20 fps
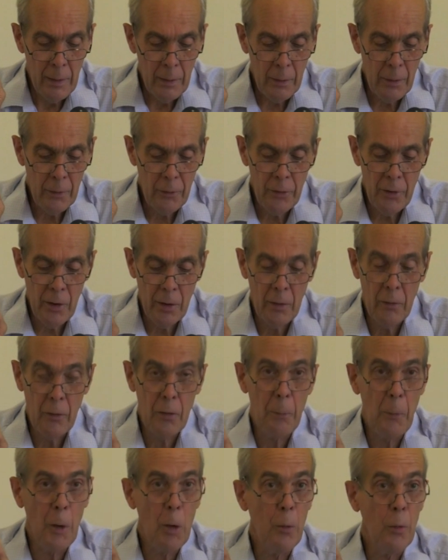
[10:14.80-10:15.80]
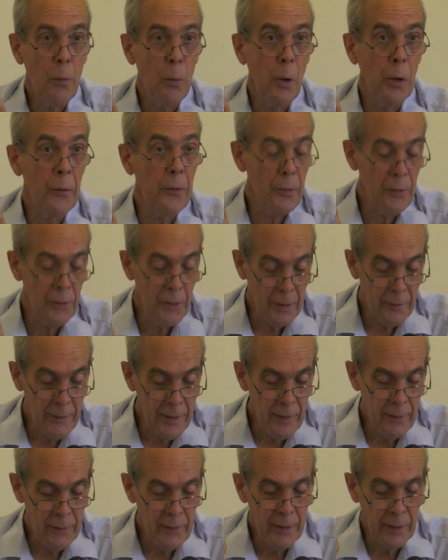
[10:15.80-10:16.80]
concerns both what
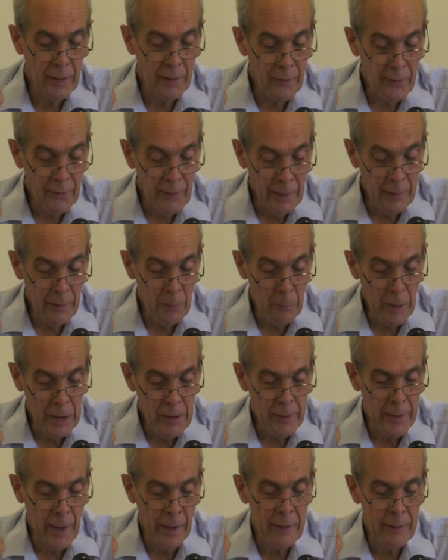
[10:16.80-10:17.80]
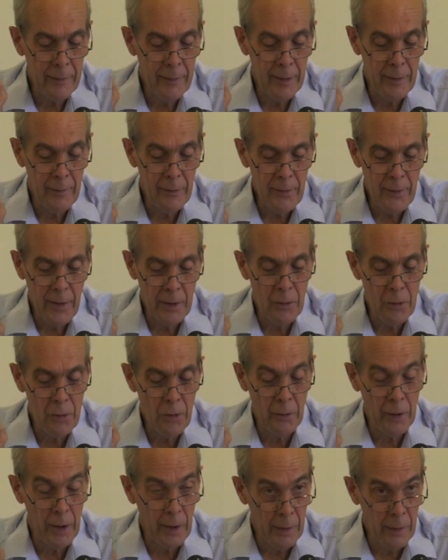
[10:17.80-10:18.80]
statistics in the mid-19th
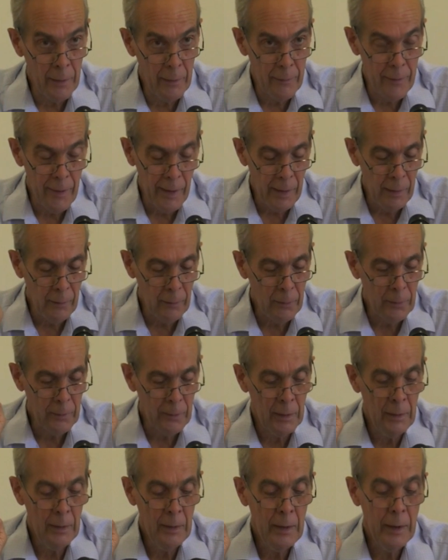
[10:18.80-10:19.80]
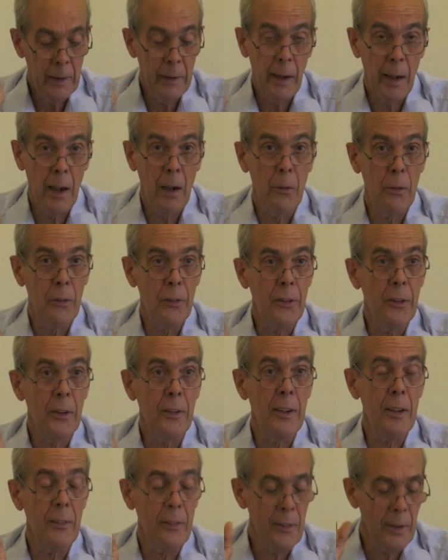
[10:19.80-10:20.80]
century entailed and how
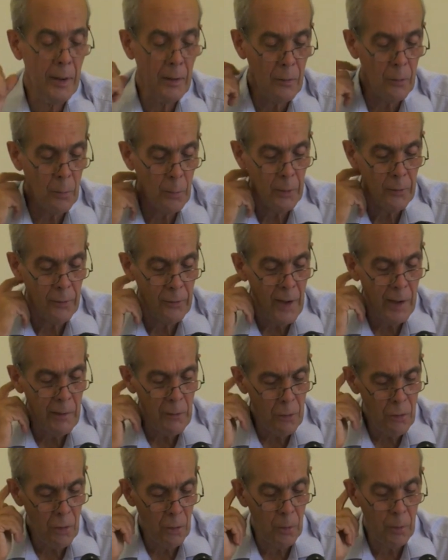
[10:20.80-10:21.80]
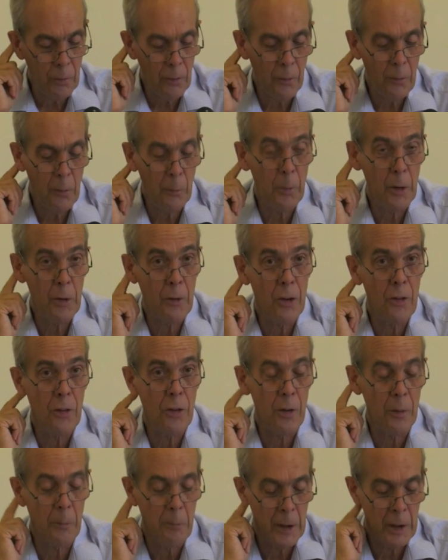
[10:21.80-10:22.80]
statistics was central to the
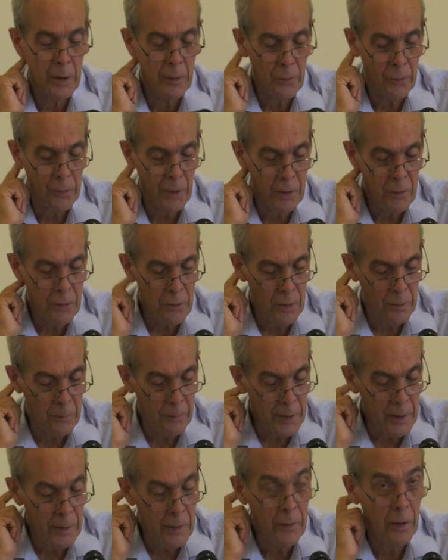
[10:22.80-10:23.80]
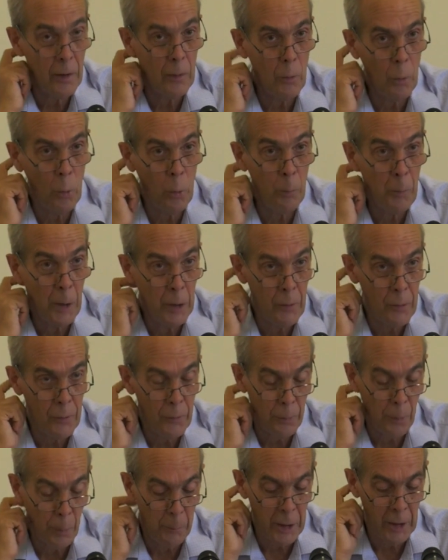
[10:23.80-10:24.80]
British administration of India
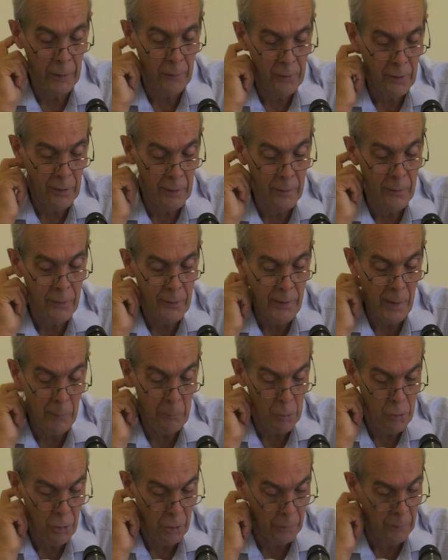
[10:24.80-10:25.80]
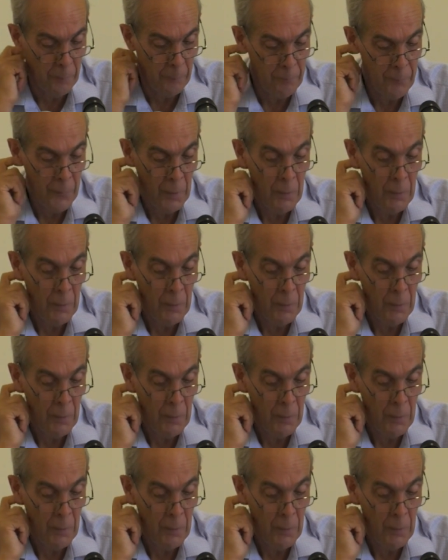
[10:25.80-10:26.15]
almost from its inception.